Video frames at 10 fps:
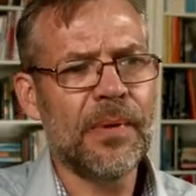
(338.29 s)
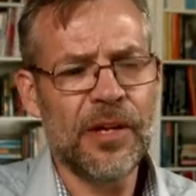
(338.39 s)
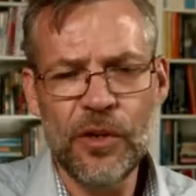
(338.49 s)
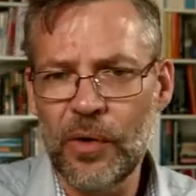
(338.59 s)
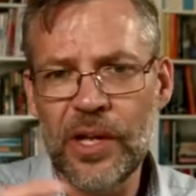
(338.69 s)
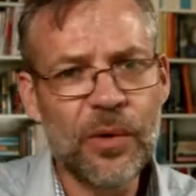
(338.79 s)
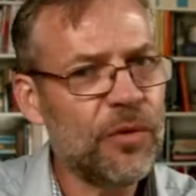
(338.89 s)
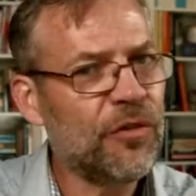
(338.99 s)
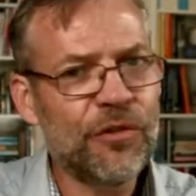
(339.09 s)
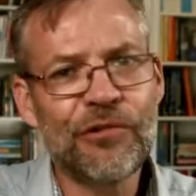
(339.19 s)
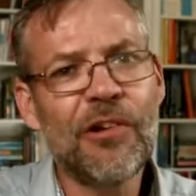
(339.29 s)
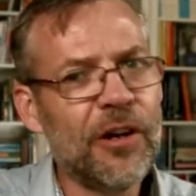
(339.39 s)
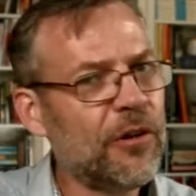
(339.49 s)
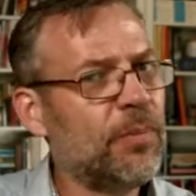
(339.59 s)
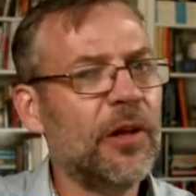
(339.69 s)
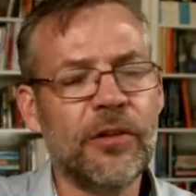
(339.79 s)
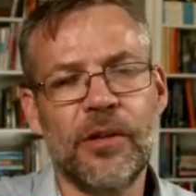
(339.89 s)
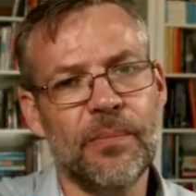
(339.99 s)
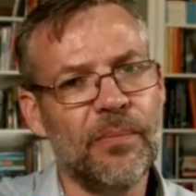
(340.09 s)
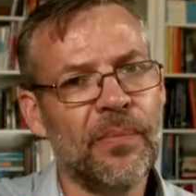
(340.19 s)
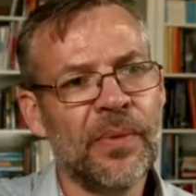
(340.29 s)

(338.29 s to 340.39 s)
he was just trying to plot them.